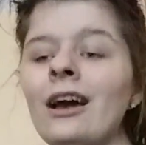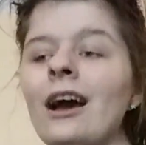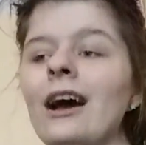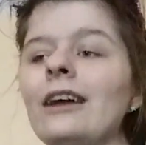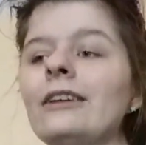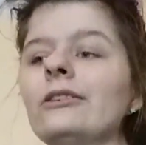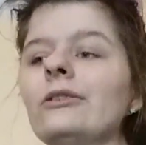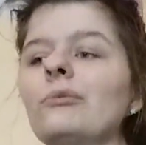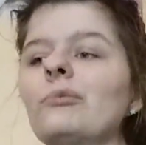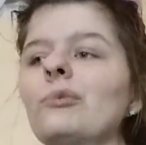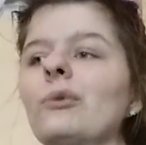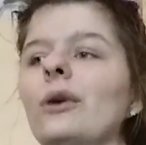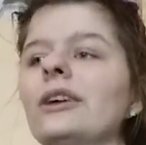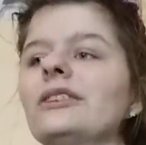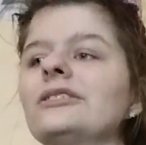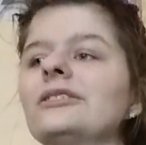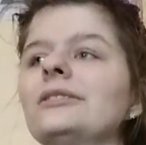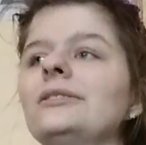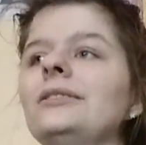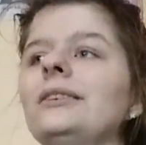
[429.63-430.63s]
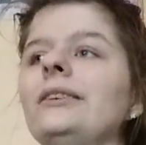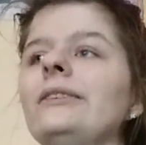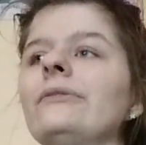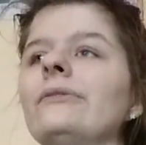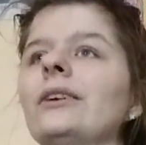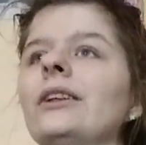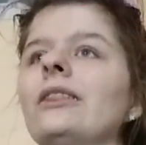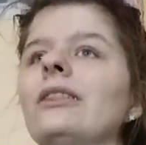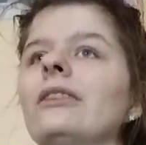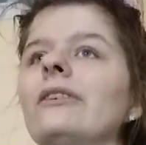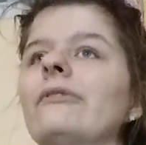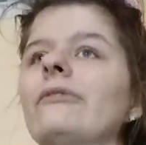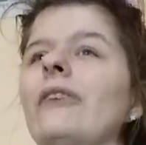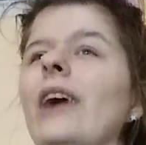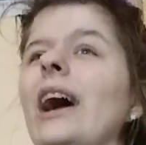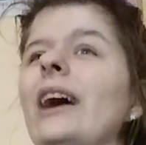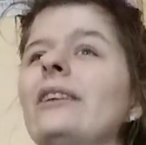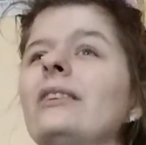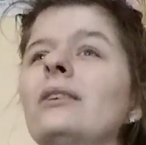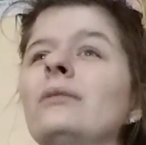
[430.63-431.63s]
And it wasn't even the
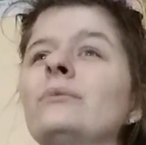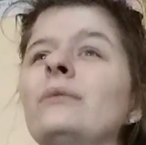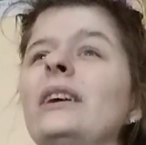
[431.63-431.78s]
fact of,